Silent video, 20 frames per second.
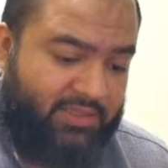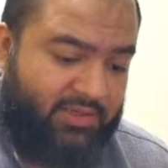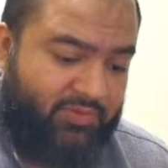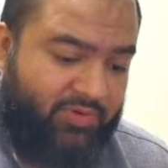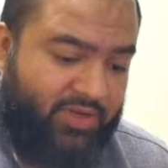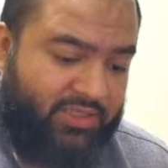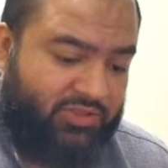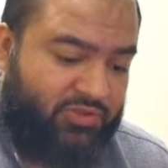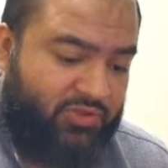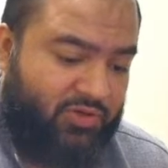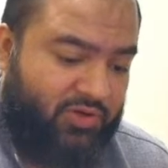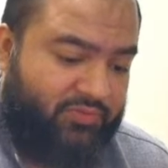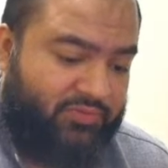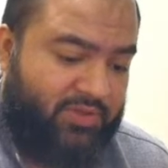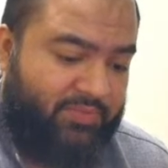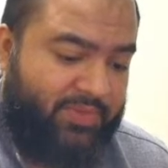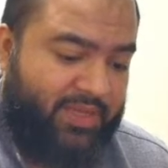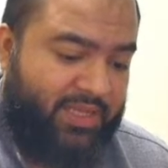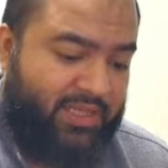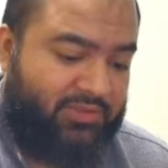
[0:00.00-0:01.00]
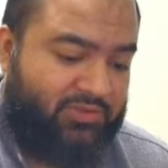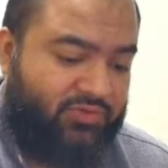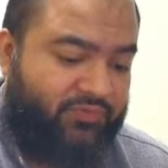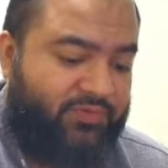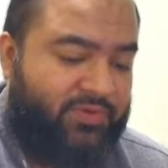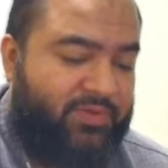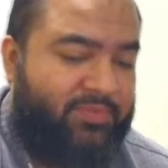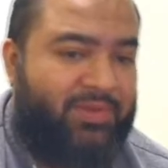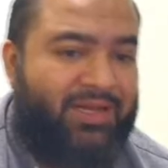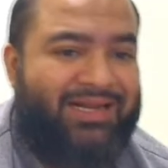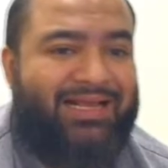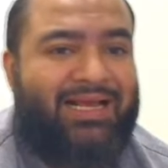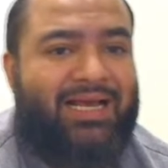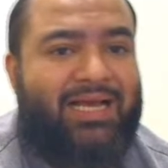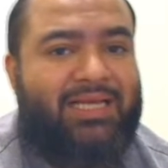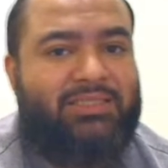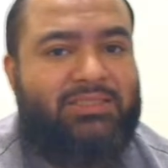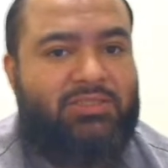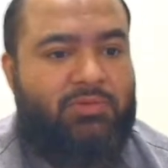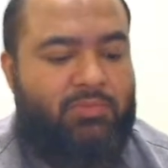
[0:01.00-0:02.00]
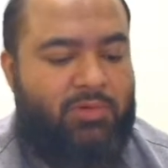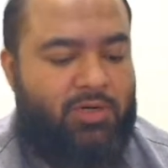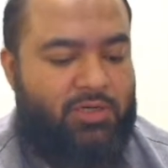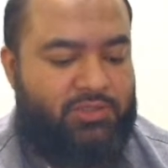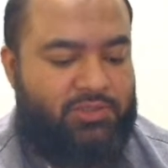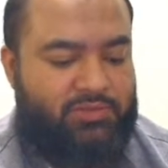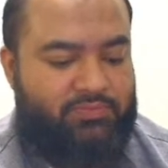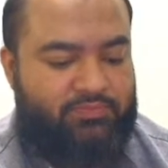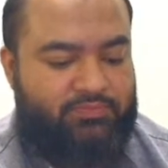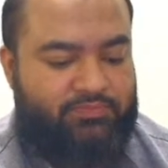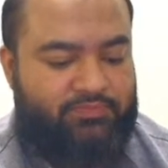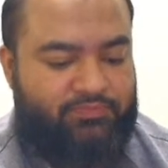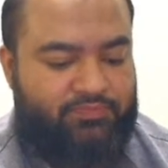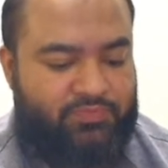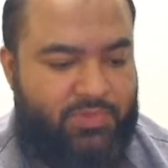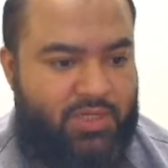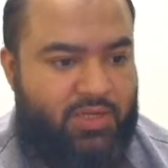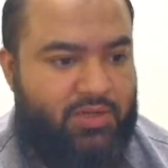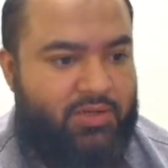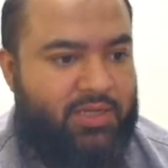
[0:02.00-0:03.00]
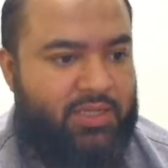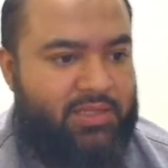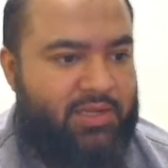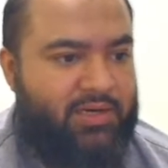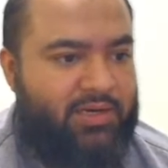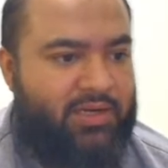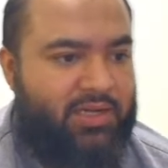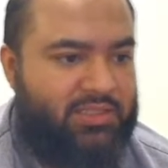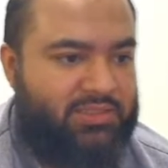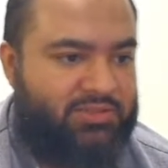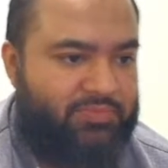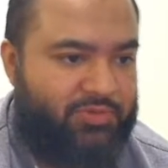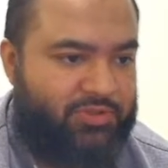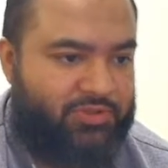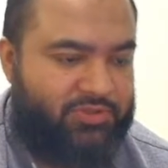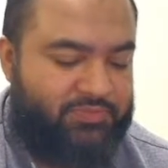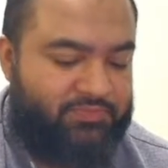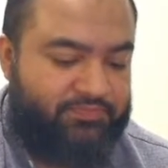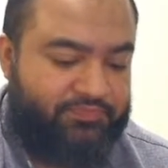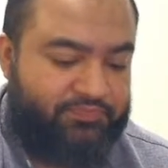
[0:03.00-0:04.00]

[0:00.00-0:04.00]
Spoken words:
The ratio of the male to female customers, okay, they're customers,